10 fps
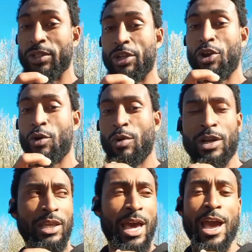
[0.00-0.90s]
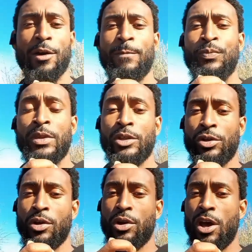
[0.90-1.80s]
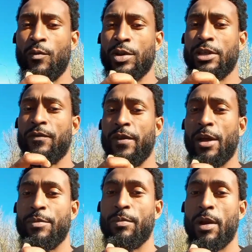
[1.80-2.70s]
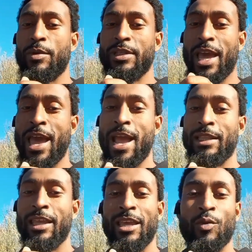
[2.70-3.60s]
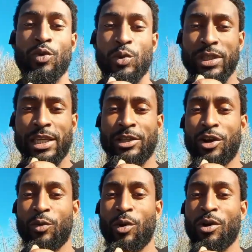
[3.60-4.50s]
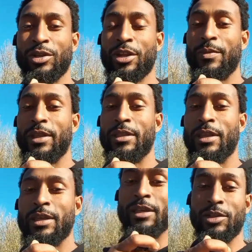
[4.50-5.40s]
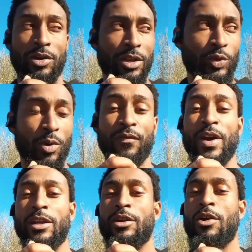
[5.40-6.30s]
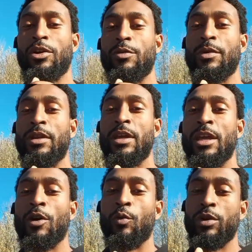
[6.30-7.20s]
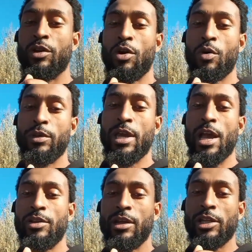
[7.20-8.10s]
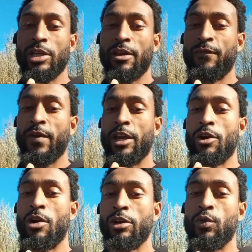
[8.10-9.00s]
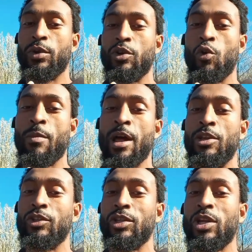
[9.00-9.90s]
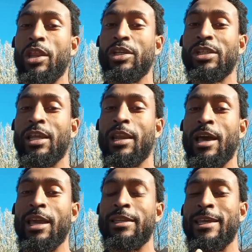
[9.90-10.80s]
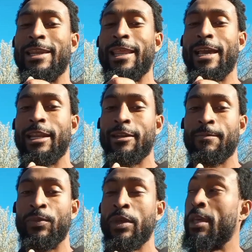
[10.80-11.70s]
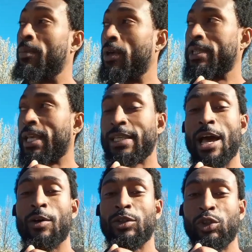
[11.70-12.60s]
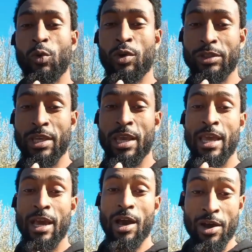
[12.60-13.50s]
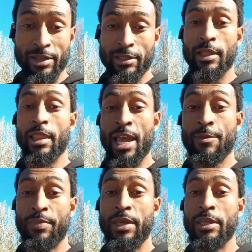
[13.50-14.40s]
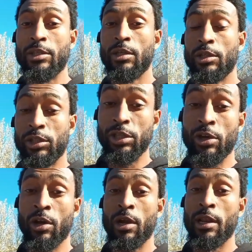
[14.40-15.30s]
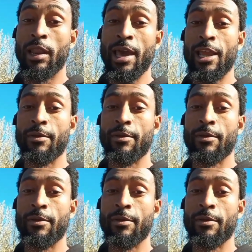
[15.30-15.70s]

it already, how certain loved ones and family members act. When you say certain words to them, they turn into a fight and an argument. When in all reality, you're not trying to fight or argue with nobody. You're just trying to shed light and enlighten them. Because that's how source, us light beings, share light.